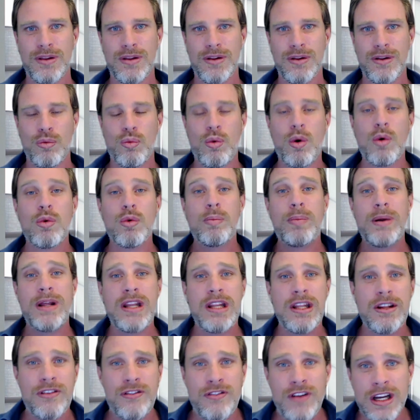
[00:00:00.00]
What would be
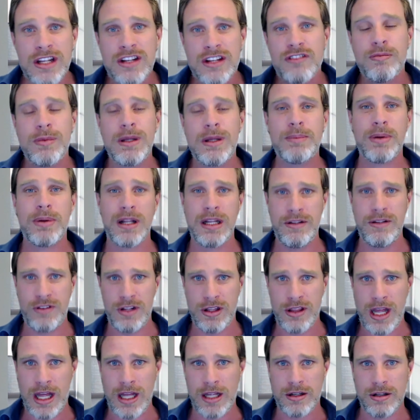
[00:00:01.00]
the effect of me believing
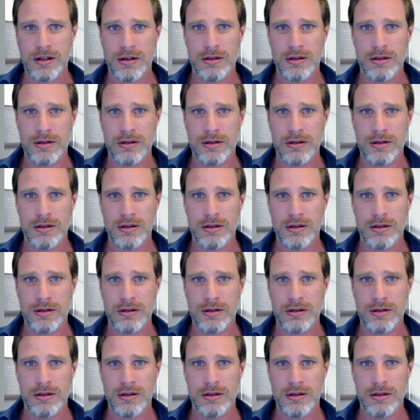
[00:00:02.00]
that?